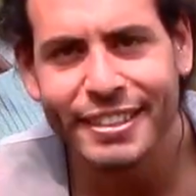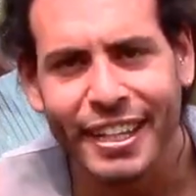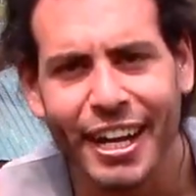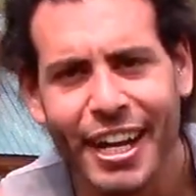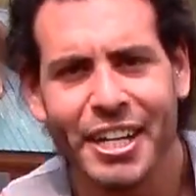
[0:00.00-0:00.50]

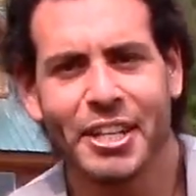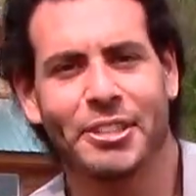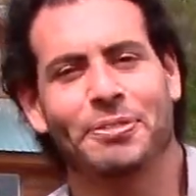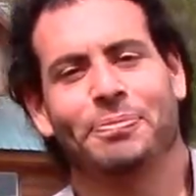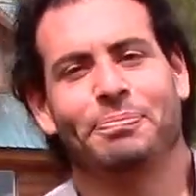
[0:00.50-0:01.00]
Hi,
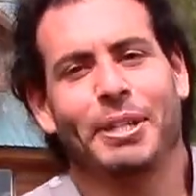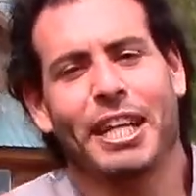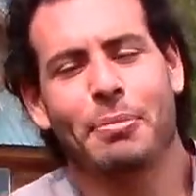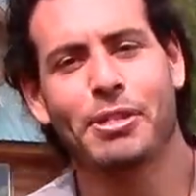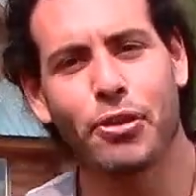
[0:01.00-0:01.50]
my
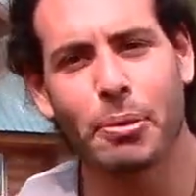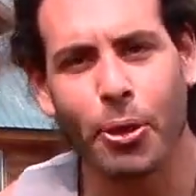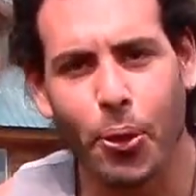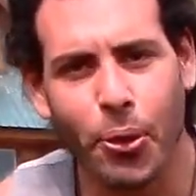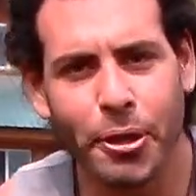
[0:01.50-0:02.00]
name is Ray
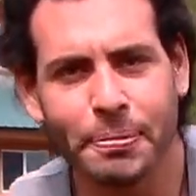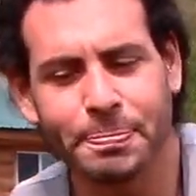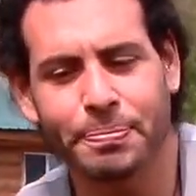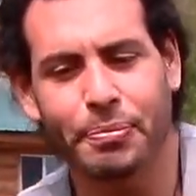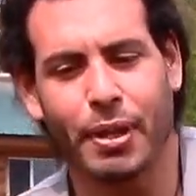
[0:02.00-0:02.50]
Maor.
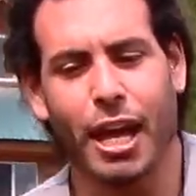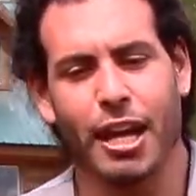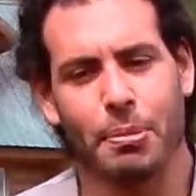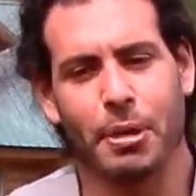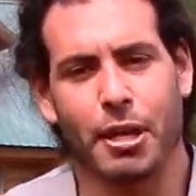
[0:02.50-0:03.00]
I
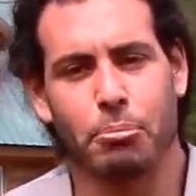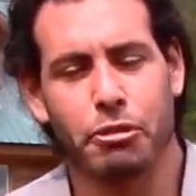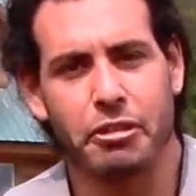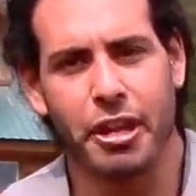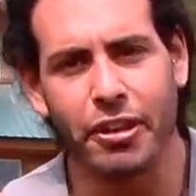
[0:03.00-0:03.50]
am a
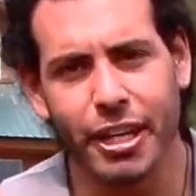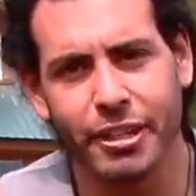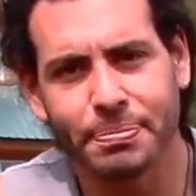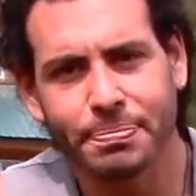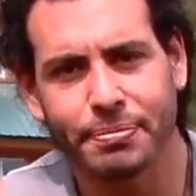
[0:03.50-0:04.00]

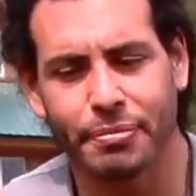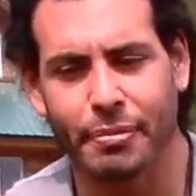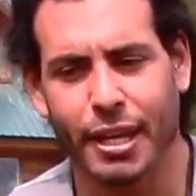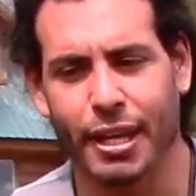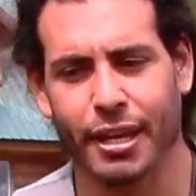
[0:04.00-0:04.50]
breatharian
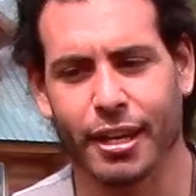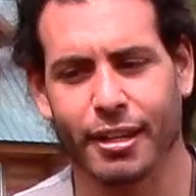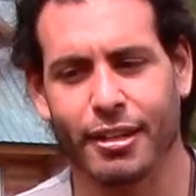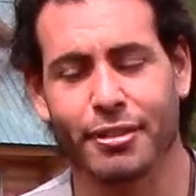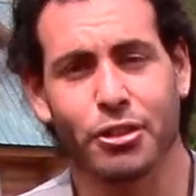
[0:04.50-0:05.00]

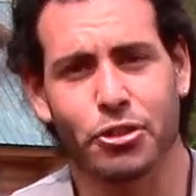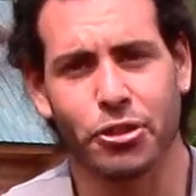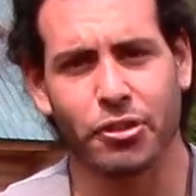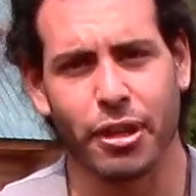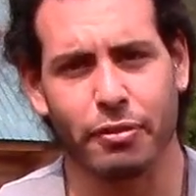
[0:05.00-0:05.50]
and a
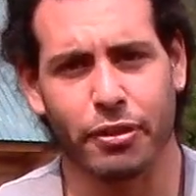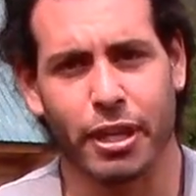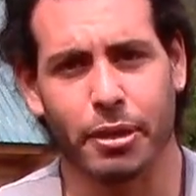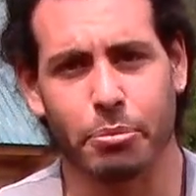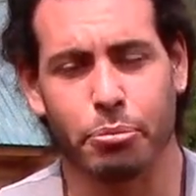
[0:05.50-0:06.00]
teacher of
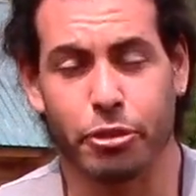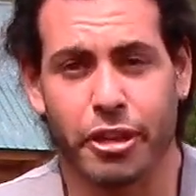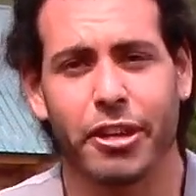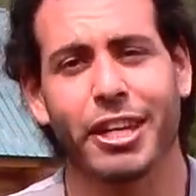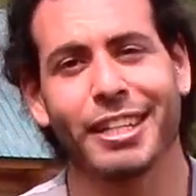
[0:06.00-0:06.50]
uh,
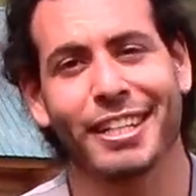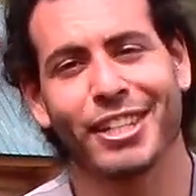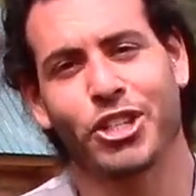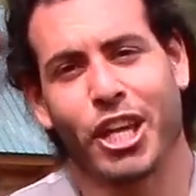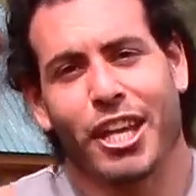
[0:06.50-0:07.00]
breatharian
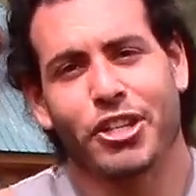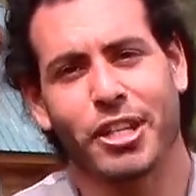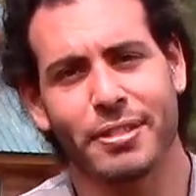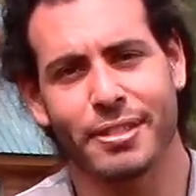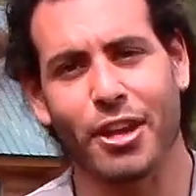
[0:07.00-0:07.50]

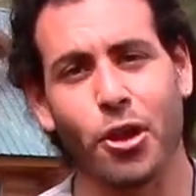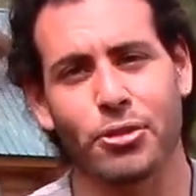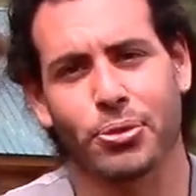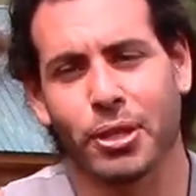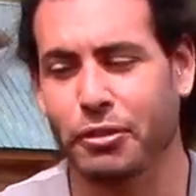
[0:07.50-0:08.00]
initiations. I
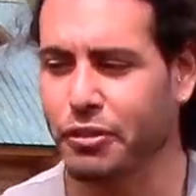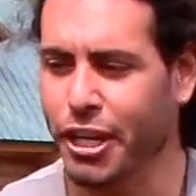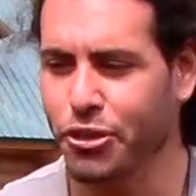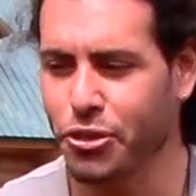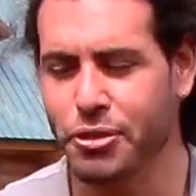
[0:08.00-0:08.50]
also give
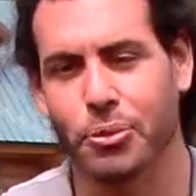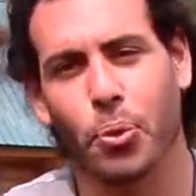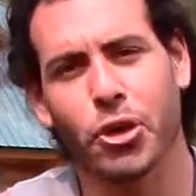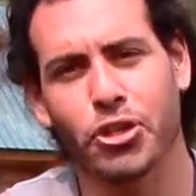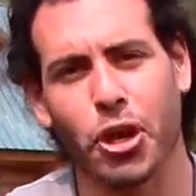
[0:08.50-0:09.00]
lectures and
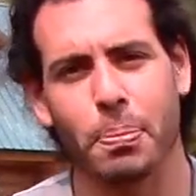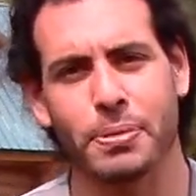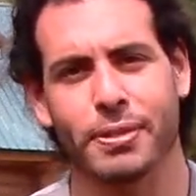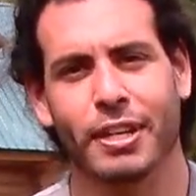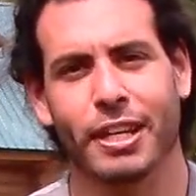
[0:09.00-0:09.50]

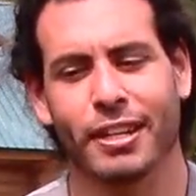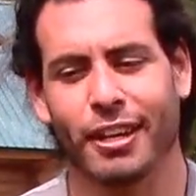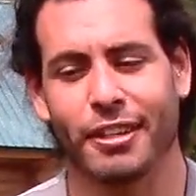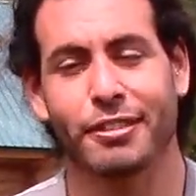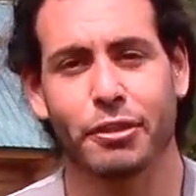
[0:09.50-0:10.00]
workshops
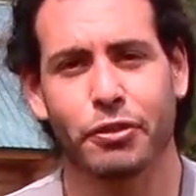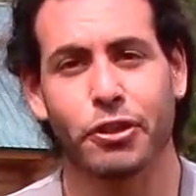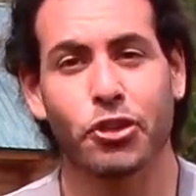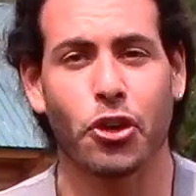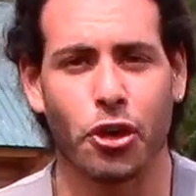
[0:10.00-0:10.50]
on
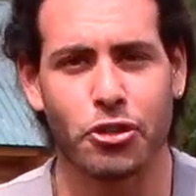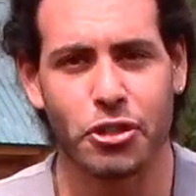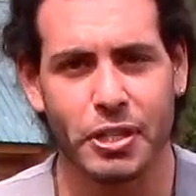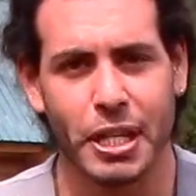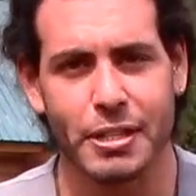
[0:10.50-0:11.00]
different
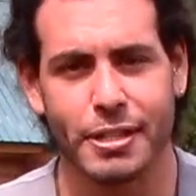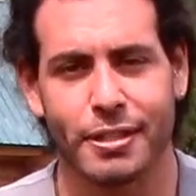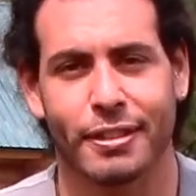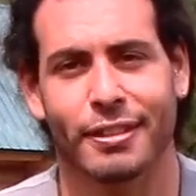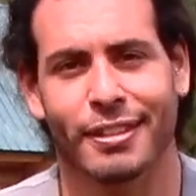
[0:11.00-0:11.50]
consciousness
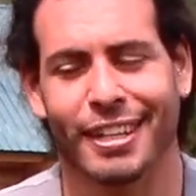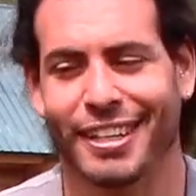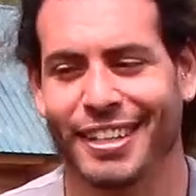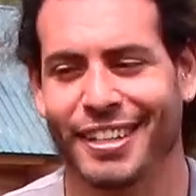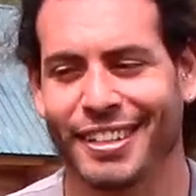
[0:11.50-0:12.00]

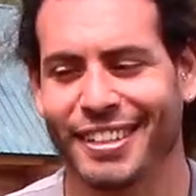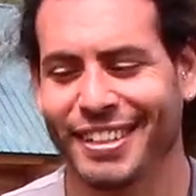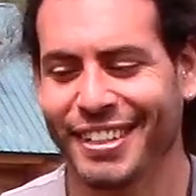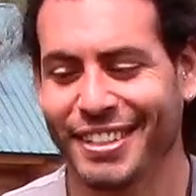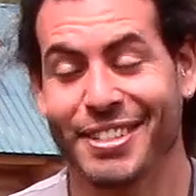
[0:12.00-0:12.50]
uh,
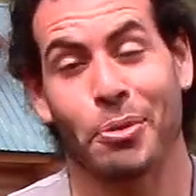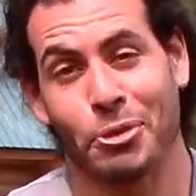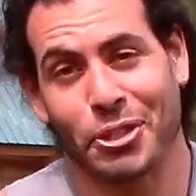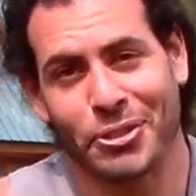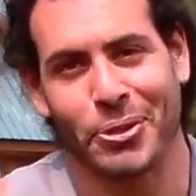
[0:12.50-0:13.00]

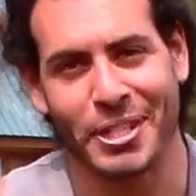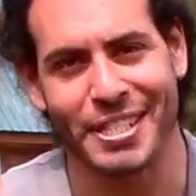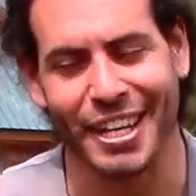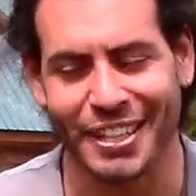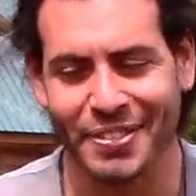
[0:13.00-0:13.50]
subjects, you can say.